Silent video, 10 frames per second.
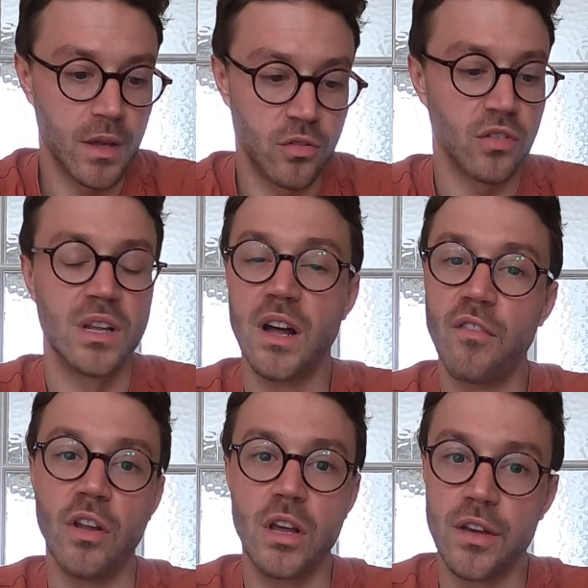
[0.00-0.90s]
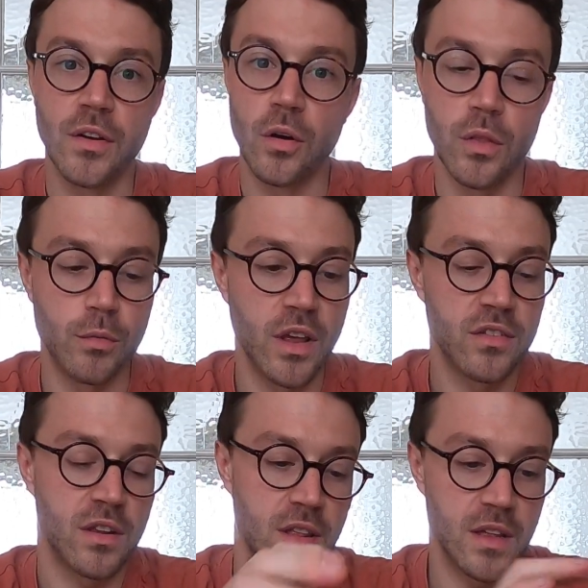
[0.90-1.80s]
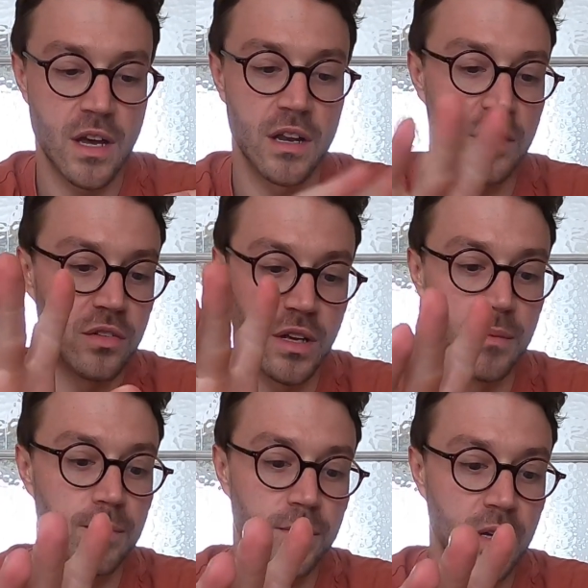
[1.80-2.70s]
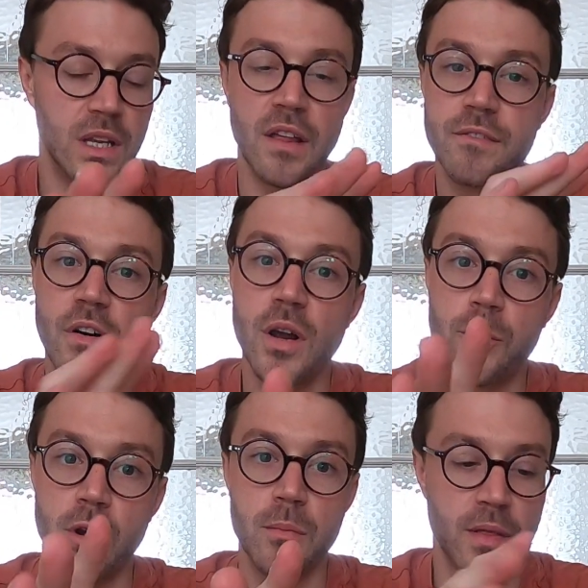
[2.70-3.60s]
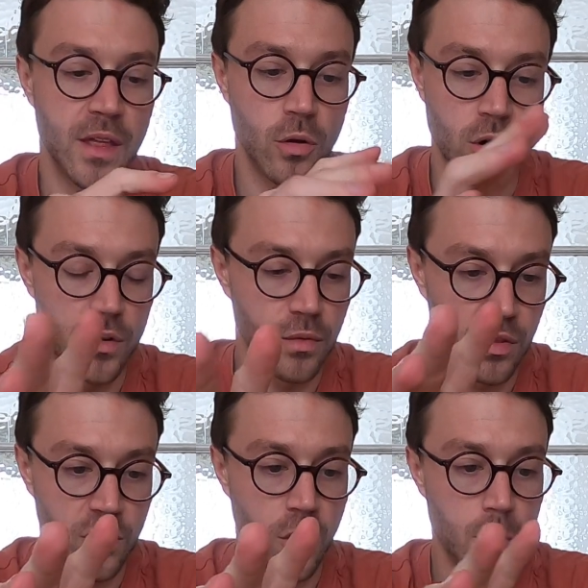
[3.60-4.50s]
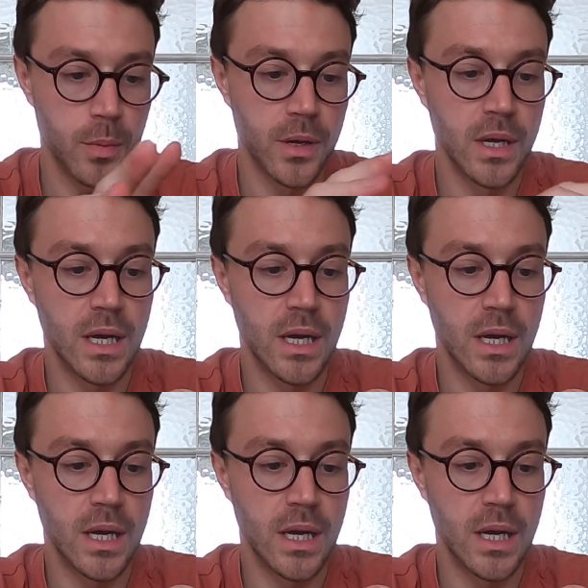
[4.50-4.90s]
just love the look of it on the wrist. I think the colours are, they're vibrant, but they're not over the top.